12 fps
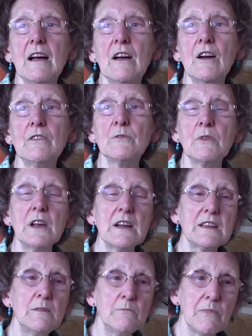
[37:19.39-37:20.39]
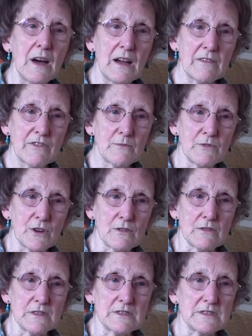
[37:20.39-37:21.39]
However, when I came back from the
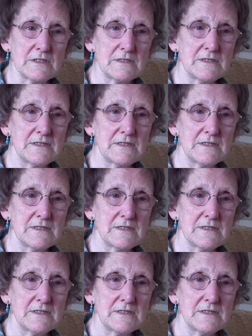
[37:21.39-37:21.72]
holiday,